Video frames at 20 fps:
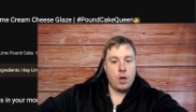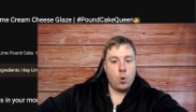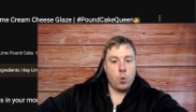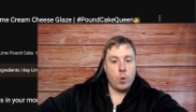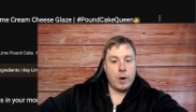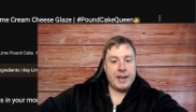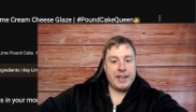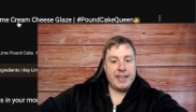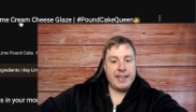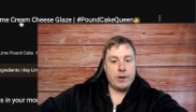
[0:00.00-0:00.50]

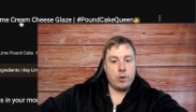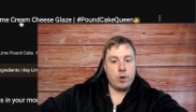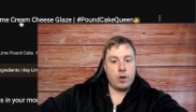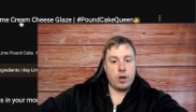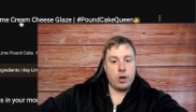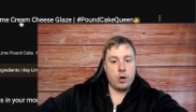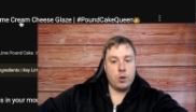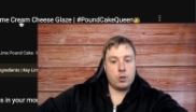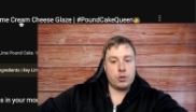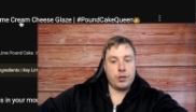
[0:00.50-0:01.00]
one year
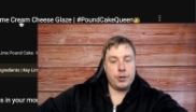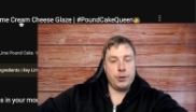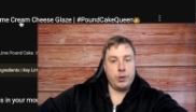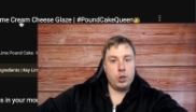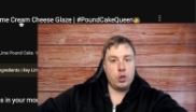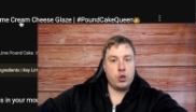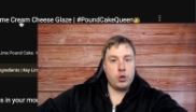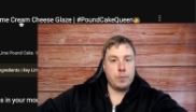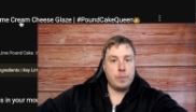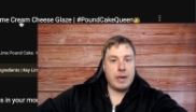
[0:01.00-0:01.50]
ago so
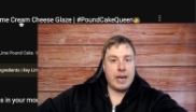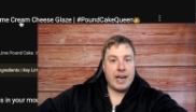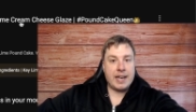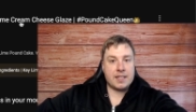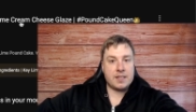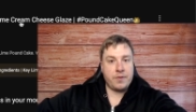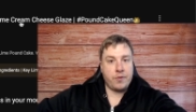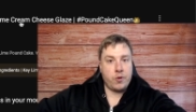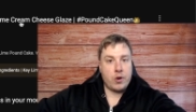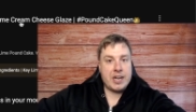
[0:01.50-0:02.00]
youtube
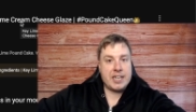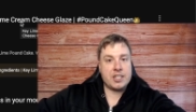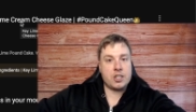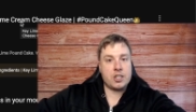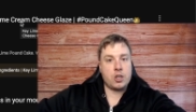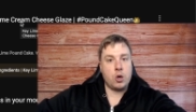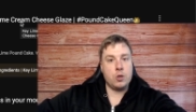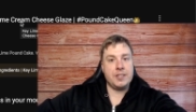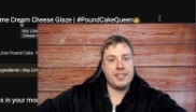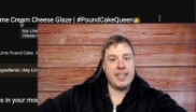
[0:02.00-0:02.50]
likes fresh
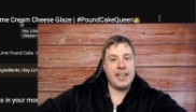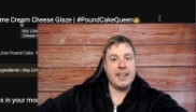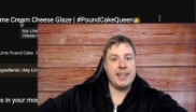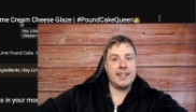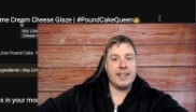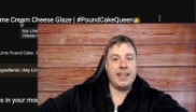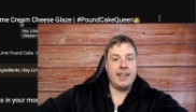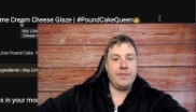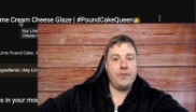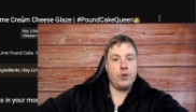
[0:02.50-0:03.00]
content
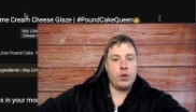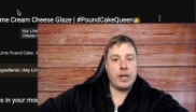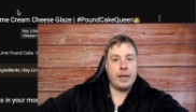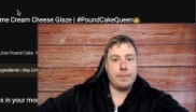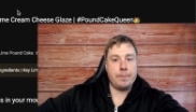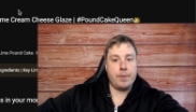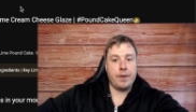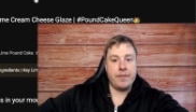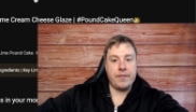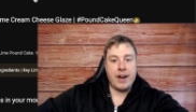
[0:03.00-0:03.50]
and if you
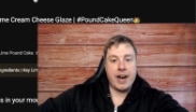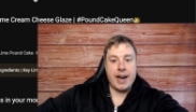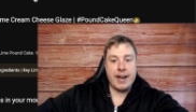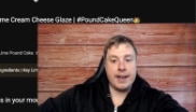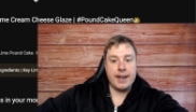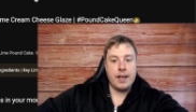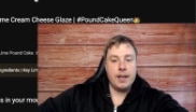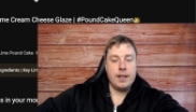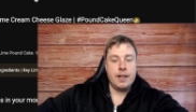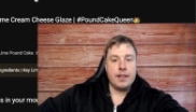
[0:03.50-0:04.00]
can provide